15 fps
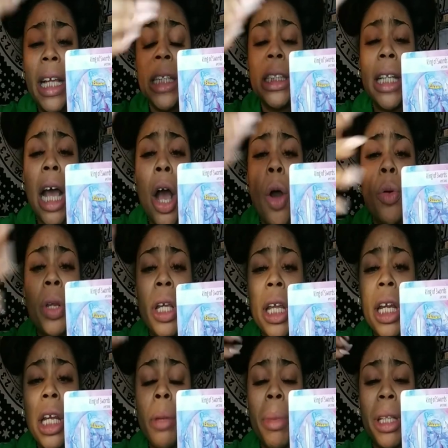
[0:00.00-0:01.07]
is not only
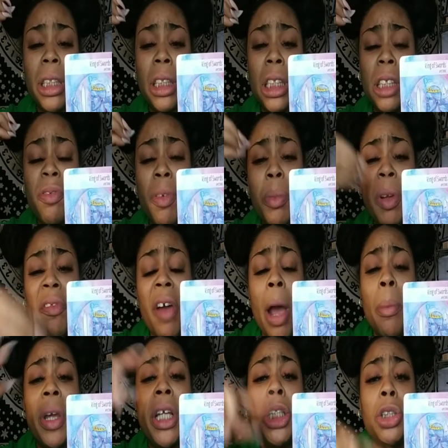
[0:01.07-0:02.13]
getting the messages from divine,
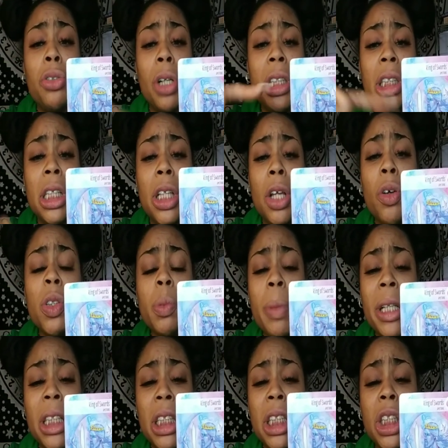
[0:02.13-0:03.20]
but he's trusting those
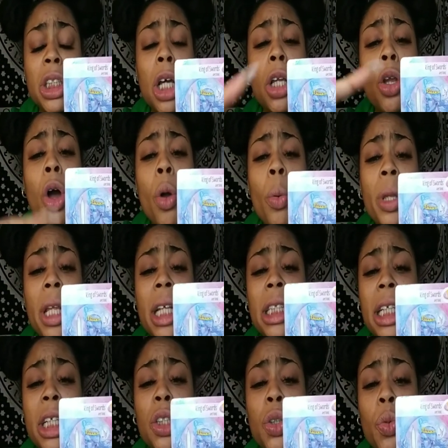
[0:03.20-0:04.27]
messages along with his
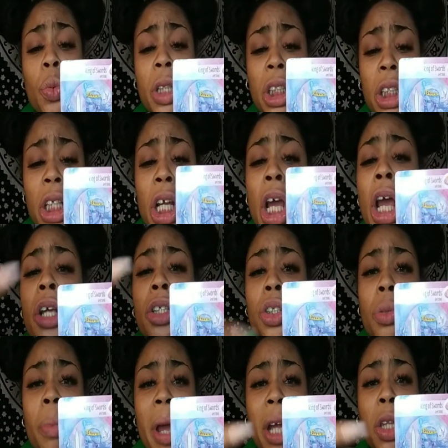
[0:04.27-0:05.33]
intuition
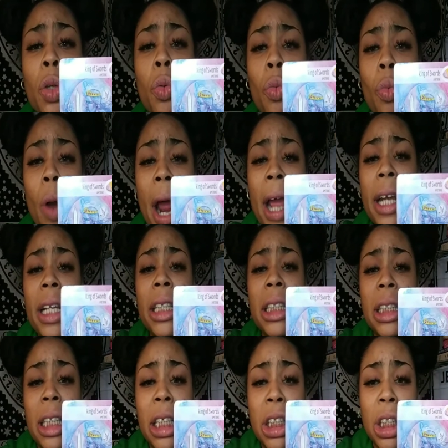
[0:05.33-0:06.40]
to make the right
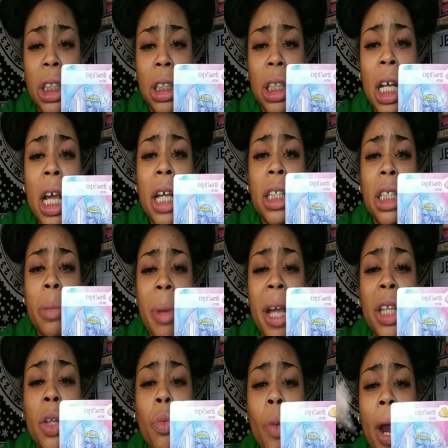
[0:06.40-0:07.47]
decision, to make
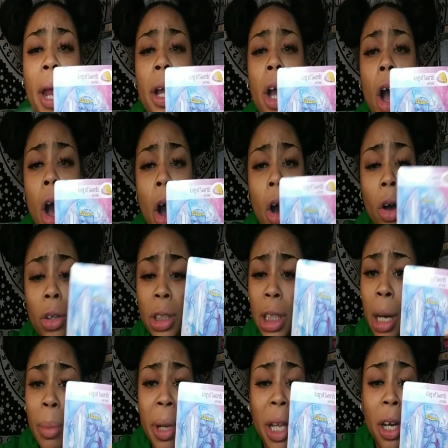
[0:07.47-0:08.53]
the right call.
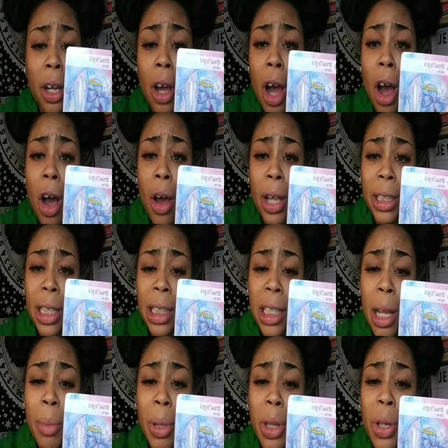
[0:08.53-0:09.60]
I'm getting the call as that's
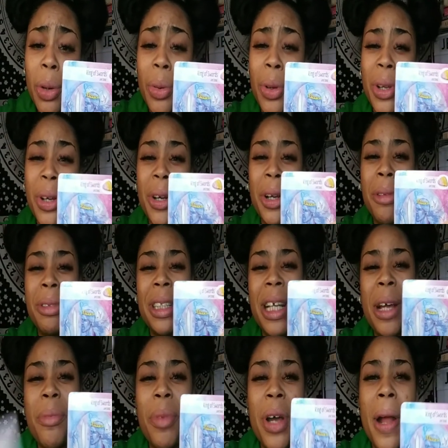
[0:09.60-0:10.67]
coming through, you know what I'm
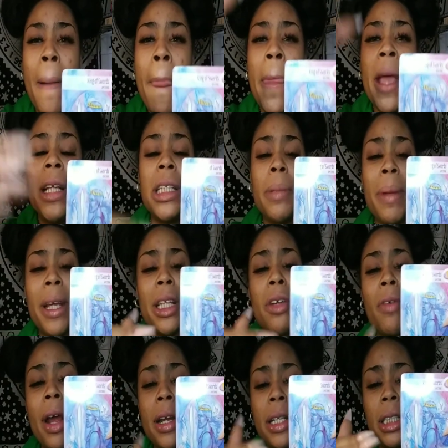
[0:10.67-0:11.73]
saying? But to make the
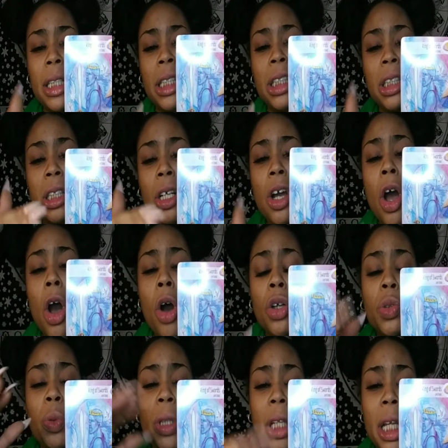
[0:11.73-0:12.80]
right decisions and calls
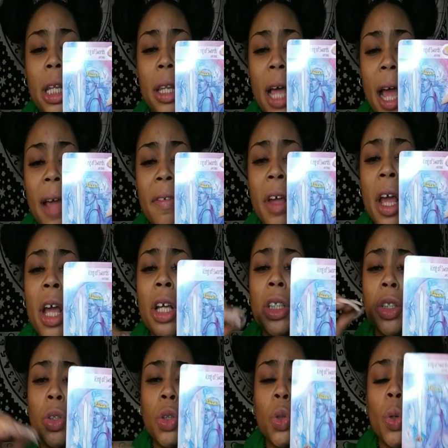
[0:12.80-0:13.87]
within life.
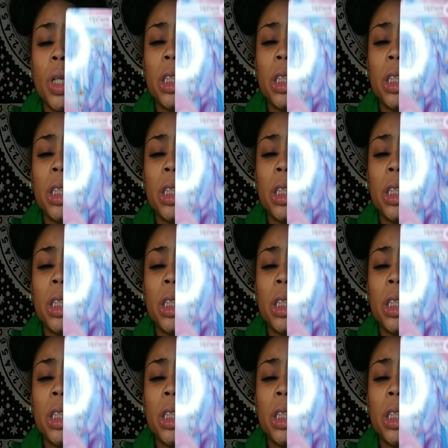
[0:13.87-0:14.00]
So Taurus,